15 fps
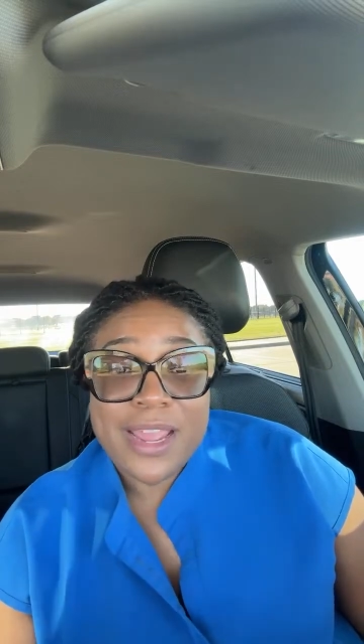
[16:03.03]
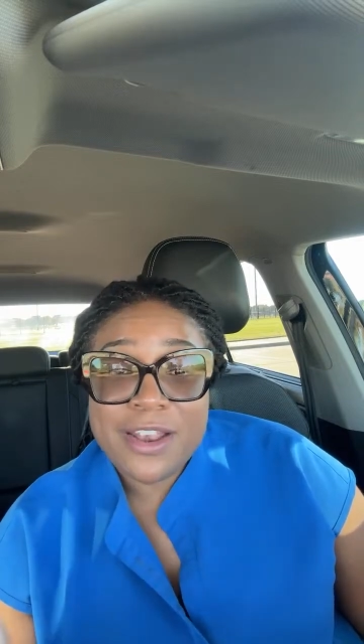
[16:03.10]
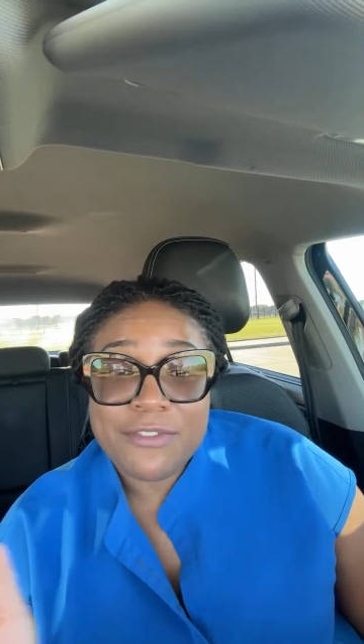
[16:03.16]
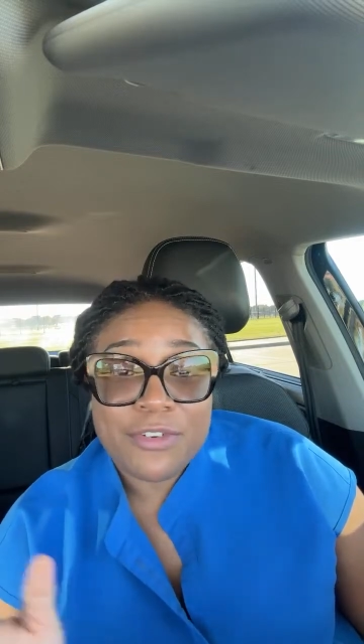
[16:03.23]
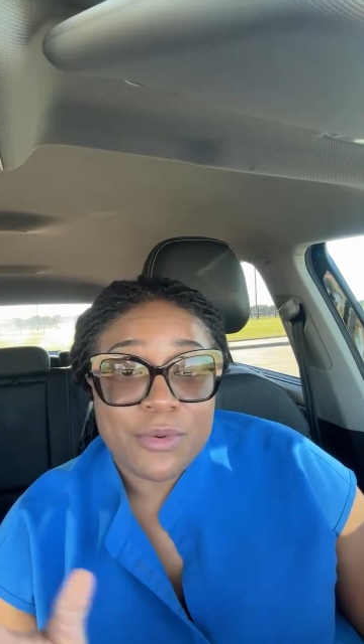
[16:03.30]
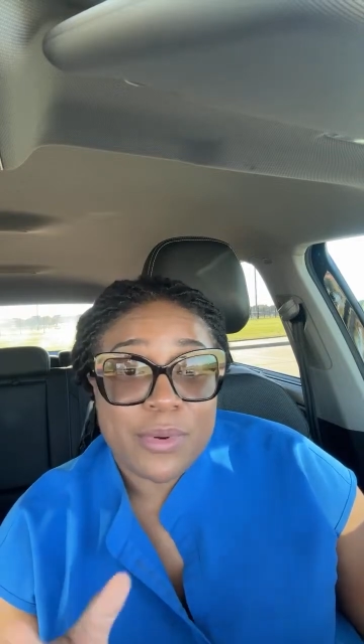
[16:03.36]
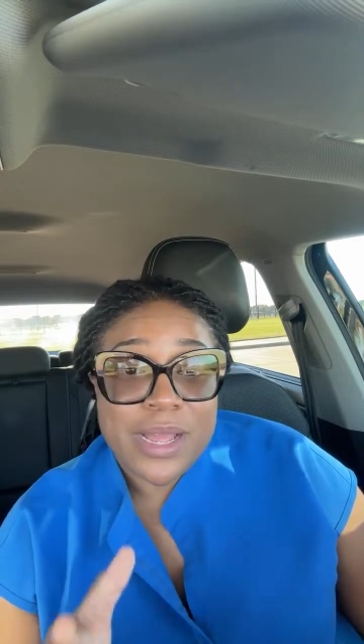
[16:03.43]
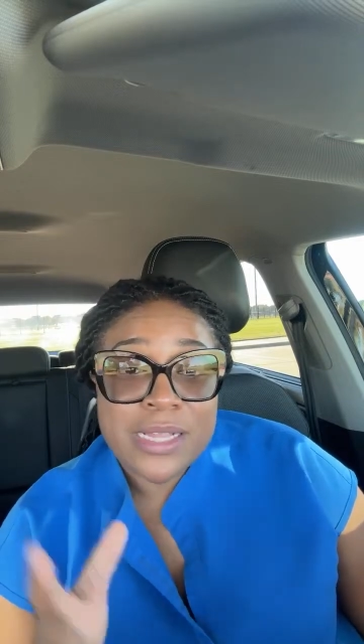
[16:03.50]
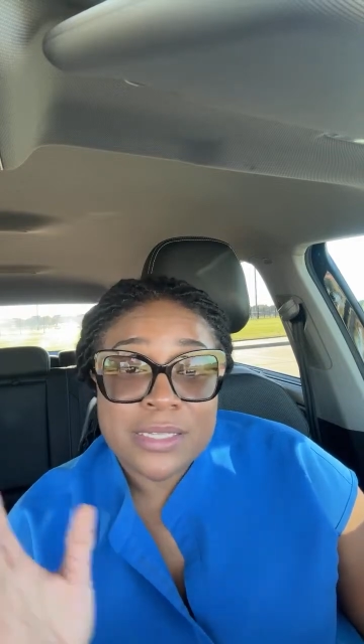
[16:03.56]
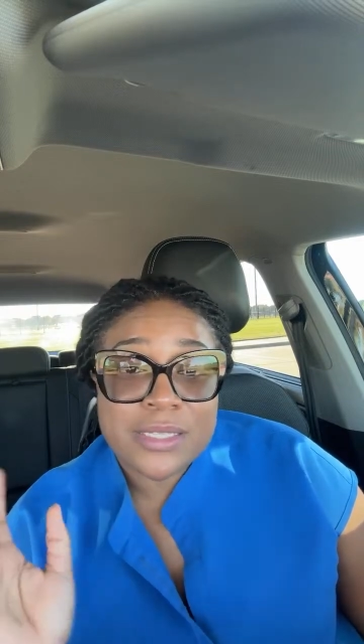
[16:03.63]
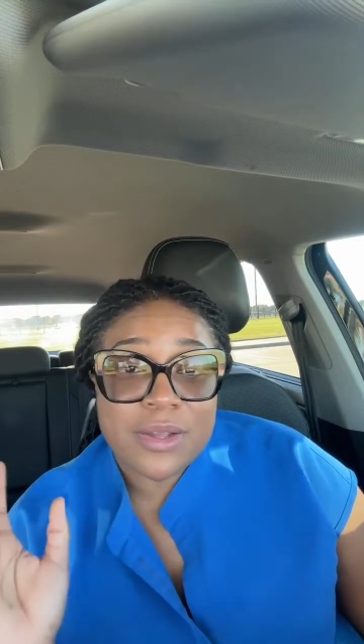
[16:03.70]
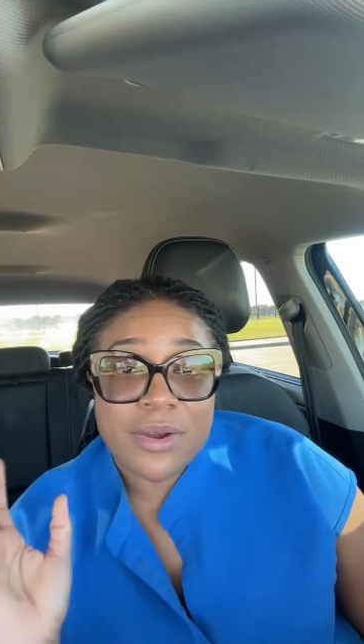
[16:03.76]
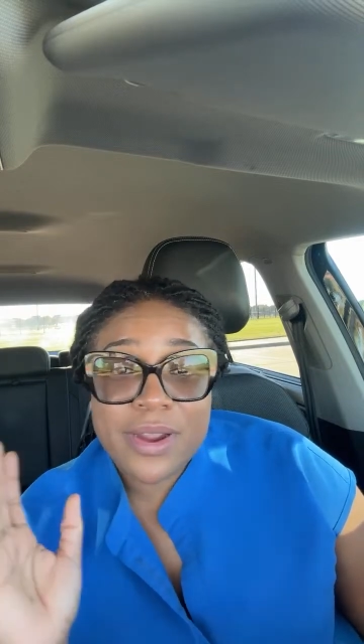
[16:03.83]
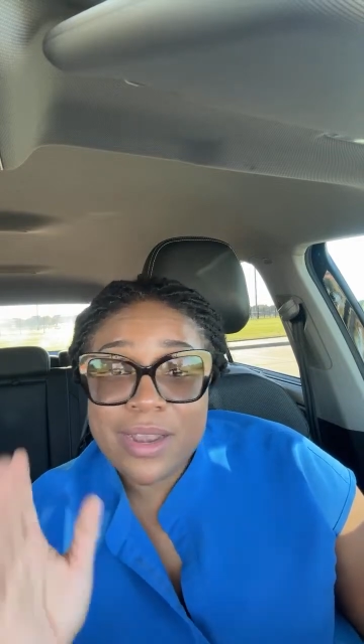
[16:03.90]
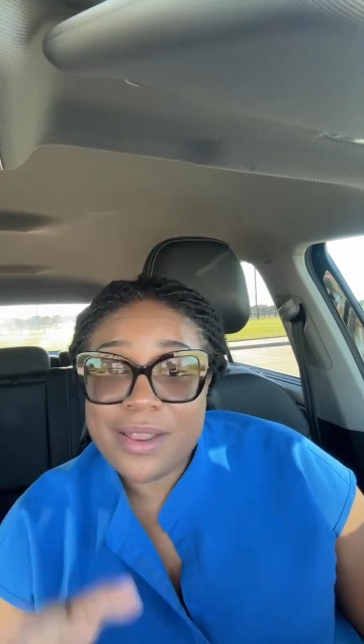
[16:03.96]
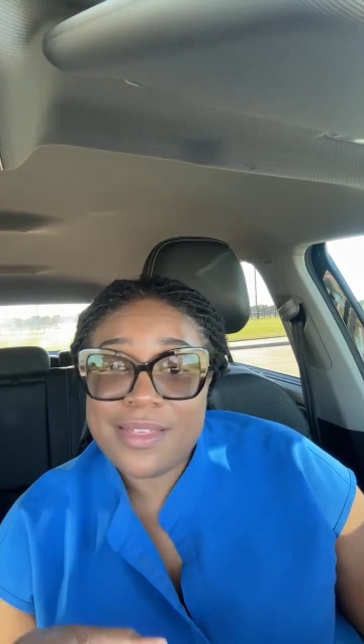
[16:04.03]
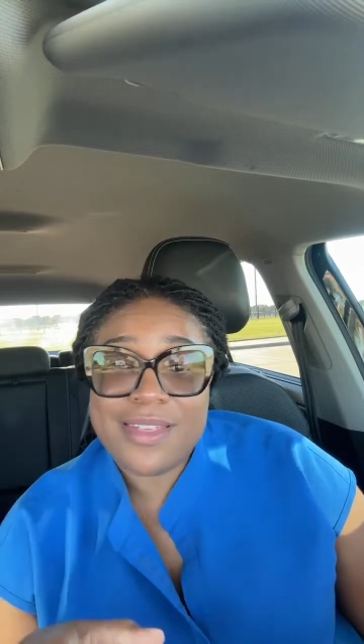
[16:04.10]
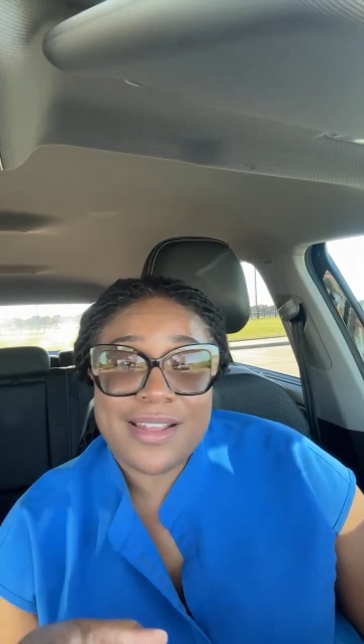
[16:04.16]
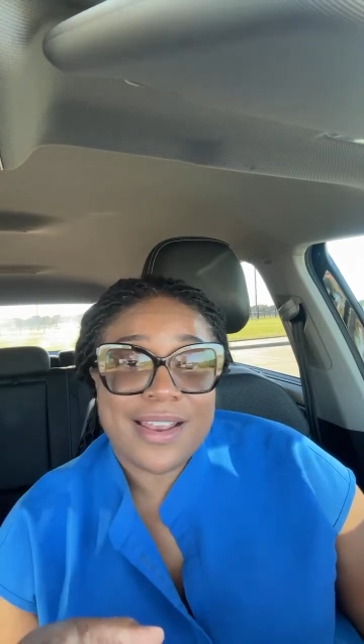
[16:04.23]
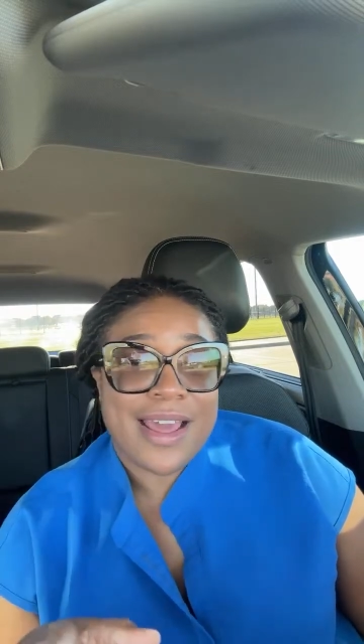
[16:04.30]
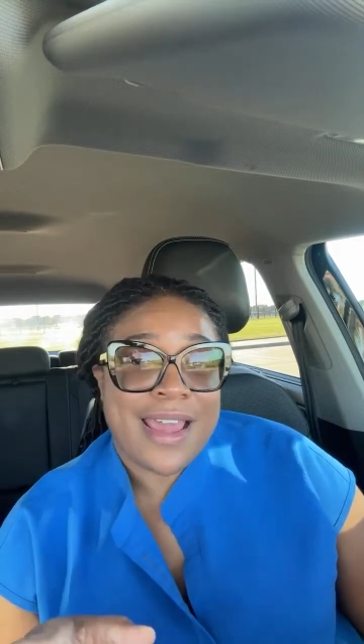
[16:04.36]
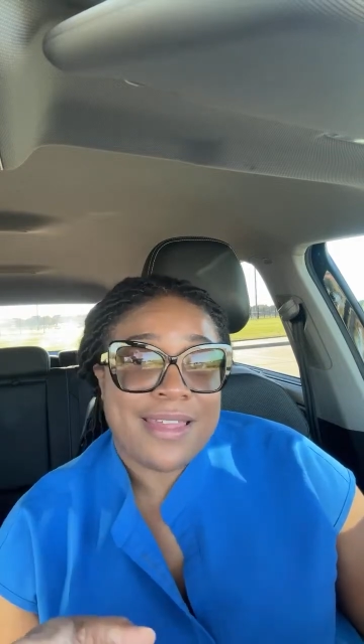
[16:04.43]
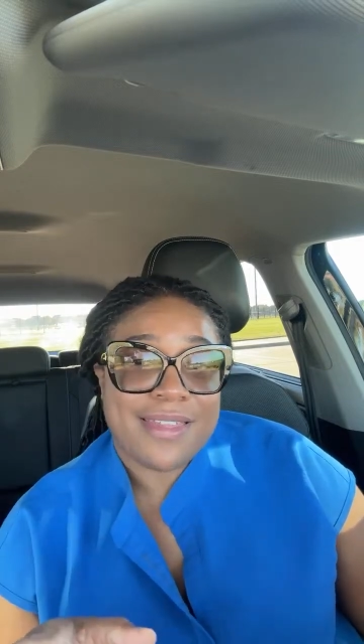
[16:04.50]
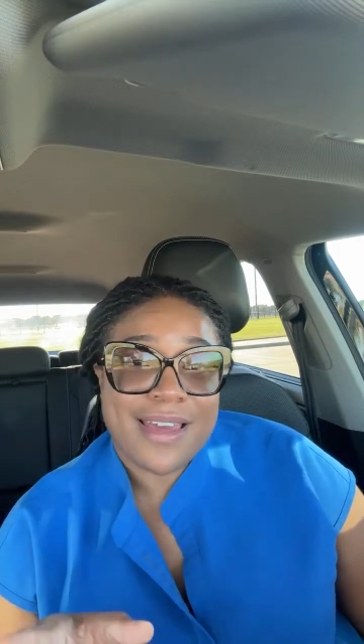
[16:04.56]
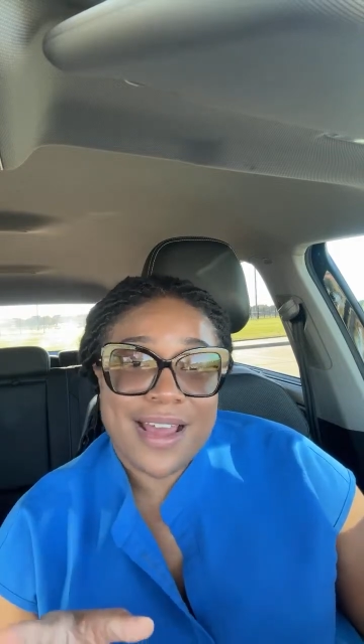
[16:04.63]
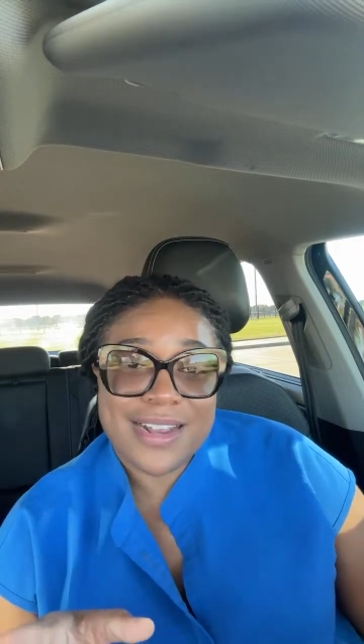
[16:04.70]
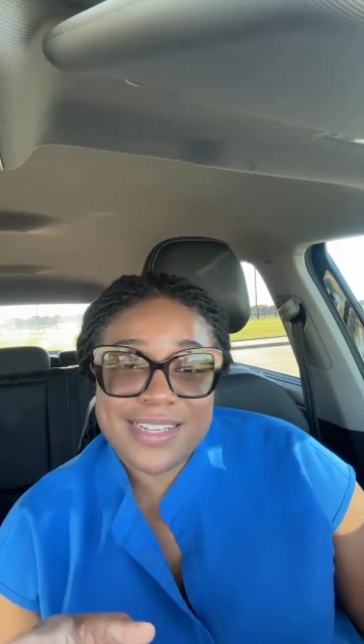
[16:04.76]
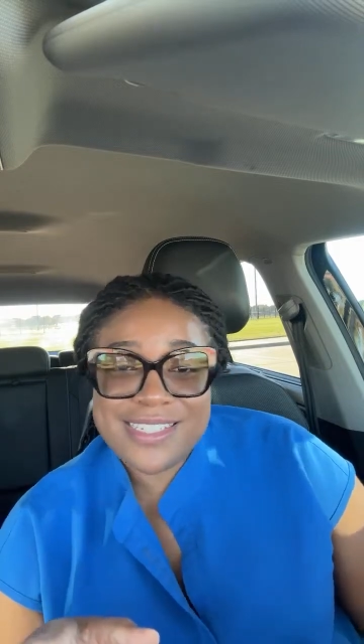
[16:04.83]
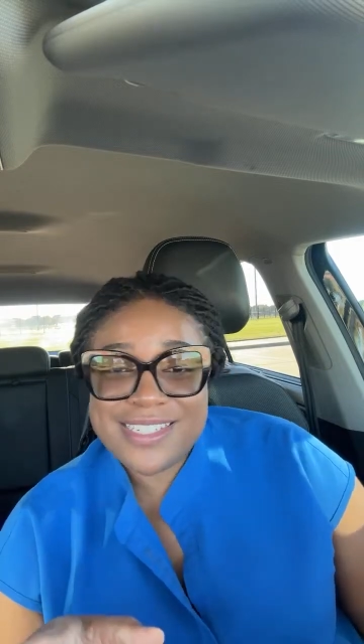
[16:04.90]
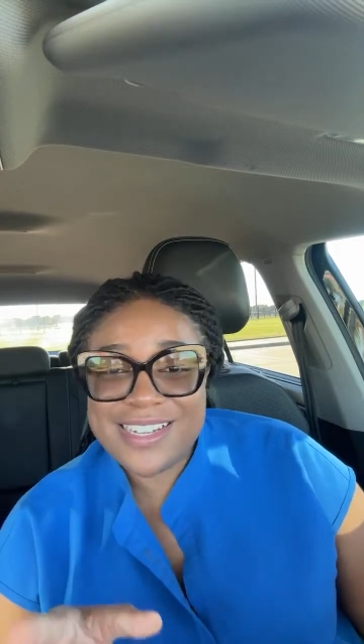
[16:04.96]
an influencer or anything like
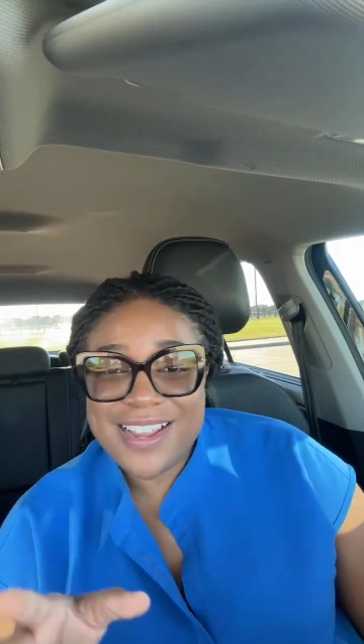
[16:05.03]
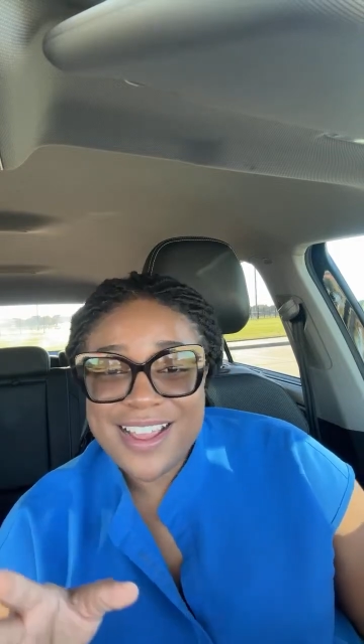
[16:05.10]
that.